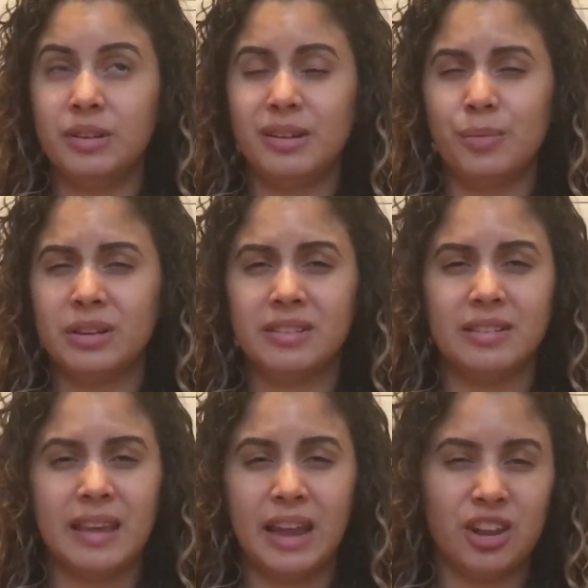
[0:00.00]
didn't want to see
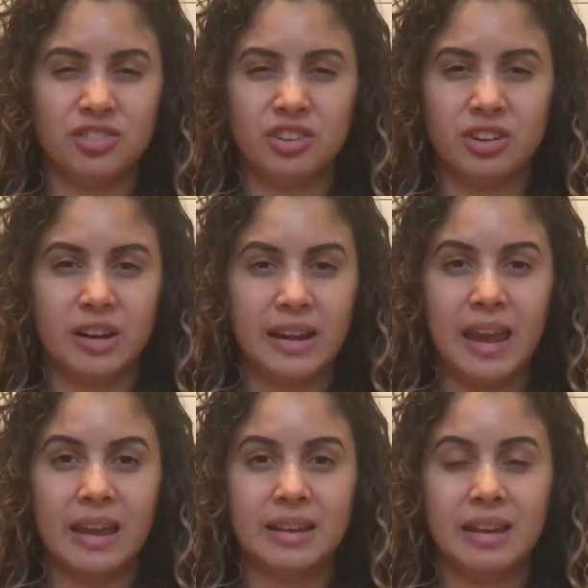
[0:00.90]
that cashier
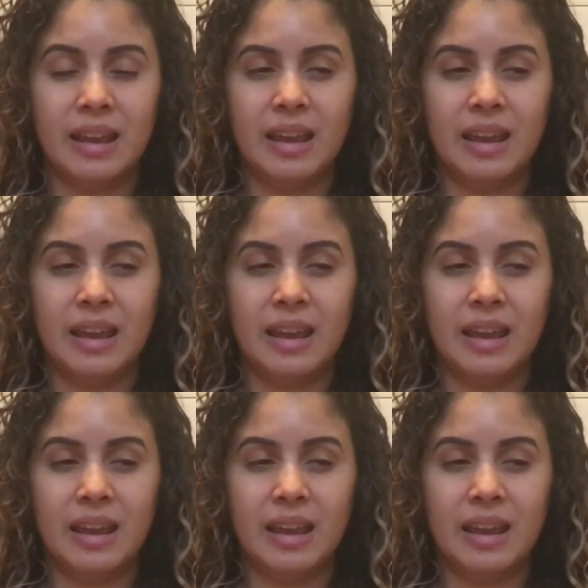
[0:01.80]
again.